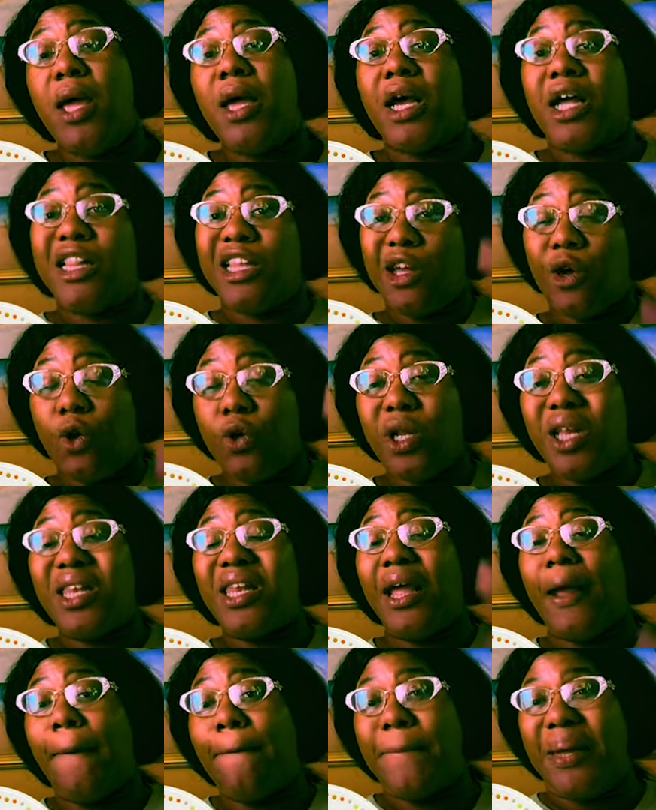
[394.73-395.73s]
Click on the
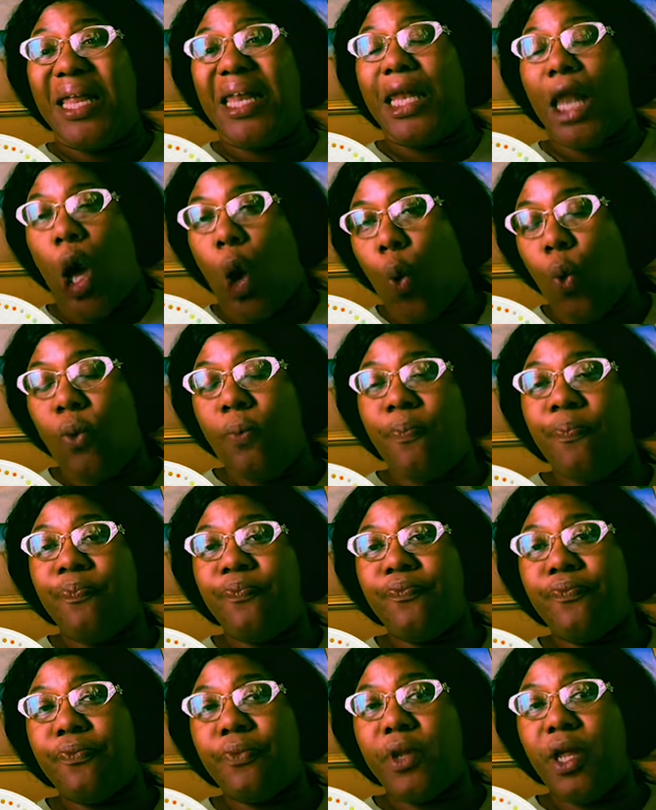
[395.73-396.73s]
link below,
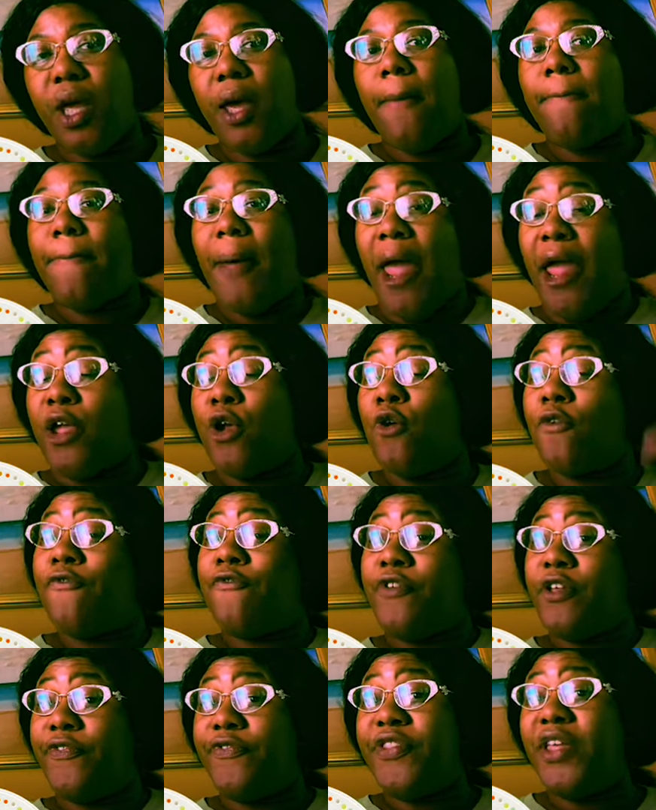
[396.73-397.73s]
pay your
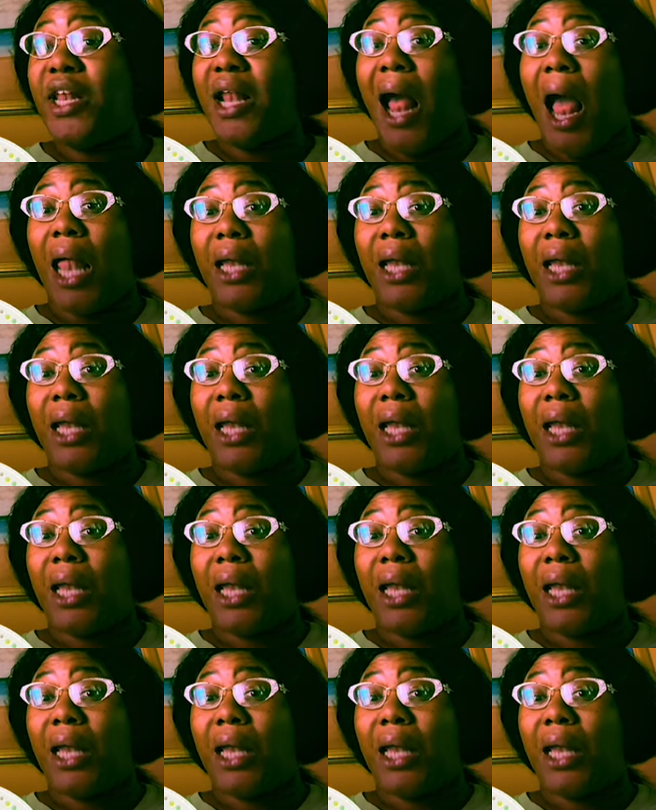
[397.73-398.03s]
$50,